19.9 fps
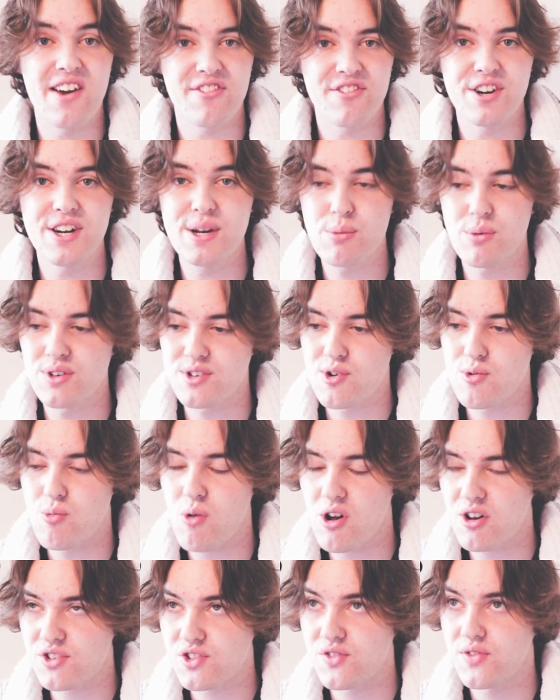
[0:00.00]
I really want to
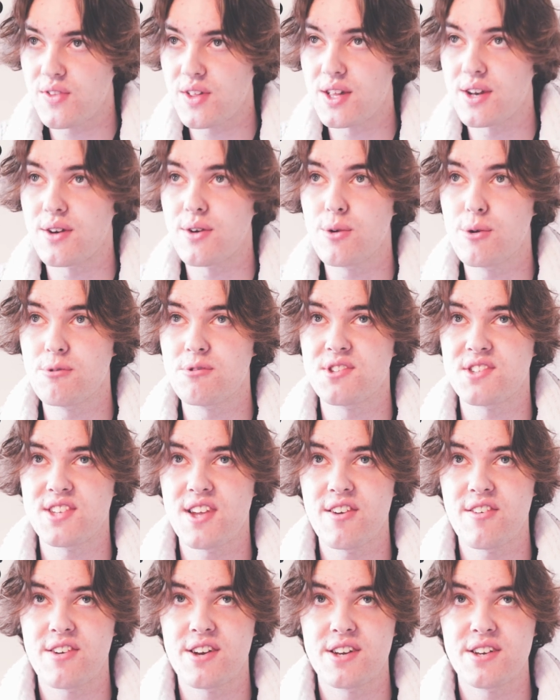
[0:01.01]
watch their new
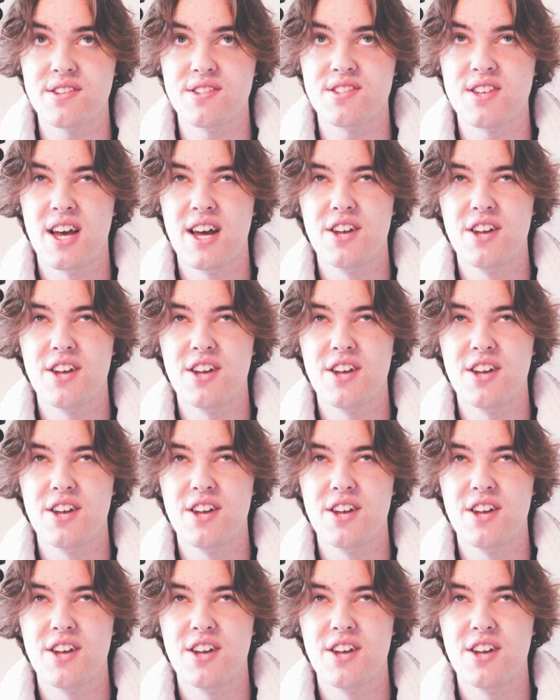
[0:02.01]
series,